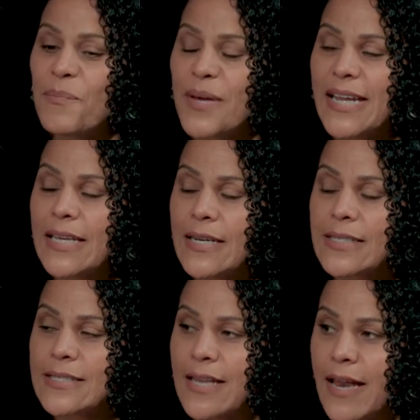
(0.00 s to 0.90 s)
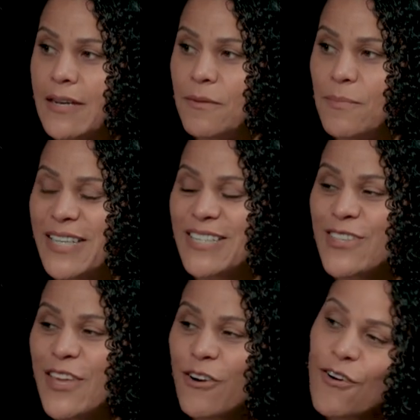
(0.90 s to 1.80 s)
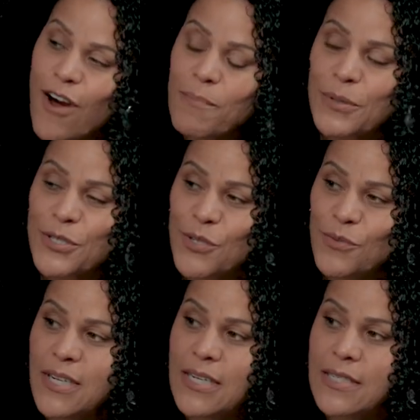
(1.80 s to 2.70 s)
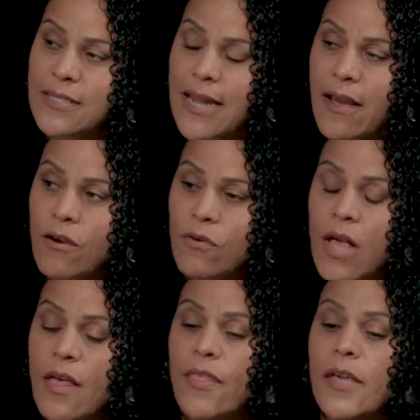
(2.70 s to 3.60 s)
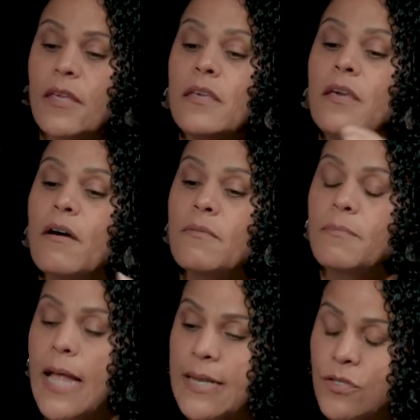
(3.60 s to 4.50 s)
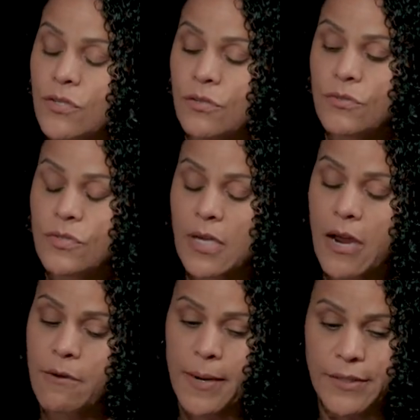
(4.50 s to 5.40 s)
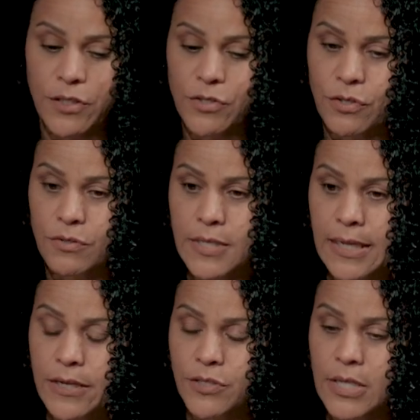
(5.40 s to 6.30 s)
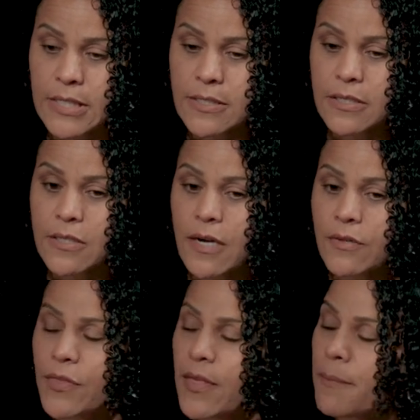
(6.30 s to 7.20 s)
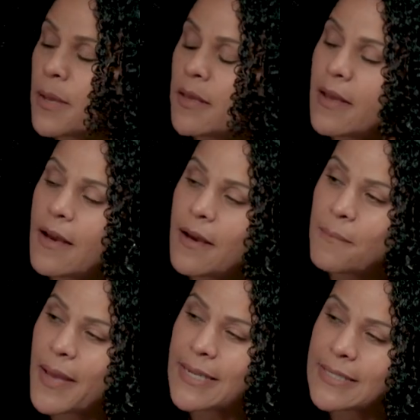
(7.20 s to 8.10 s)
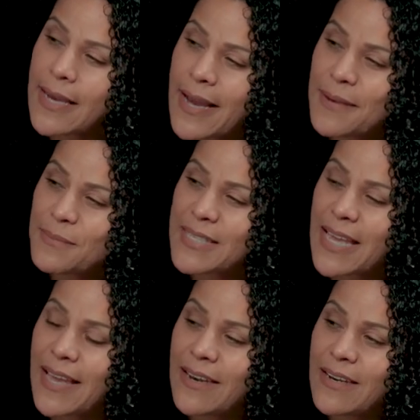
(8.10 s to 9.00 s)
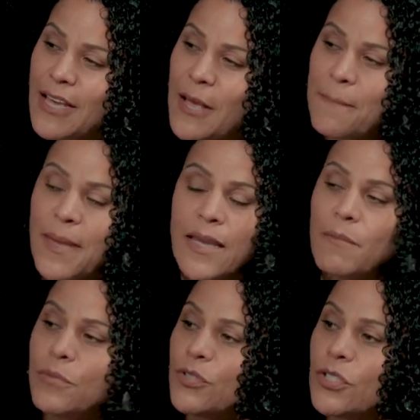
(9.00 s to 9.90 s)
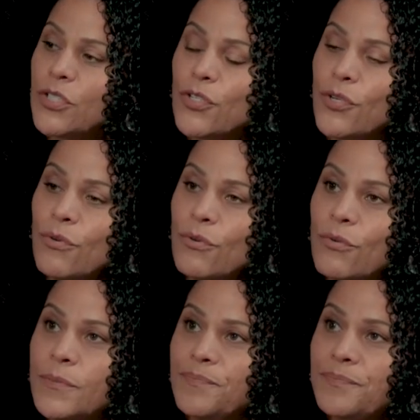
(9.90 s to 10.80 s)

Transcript: But I get excited because there are opportunities now that young black students, chiropractic students, I get a chance to talk with them um, at times and being able to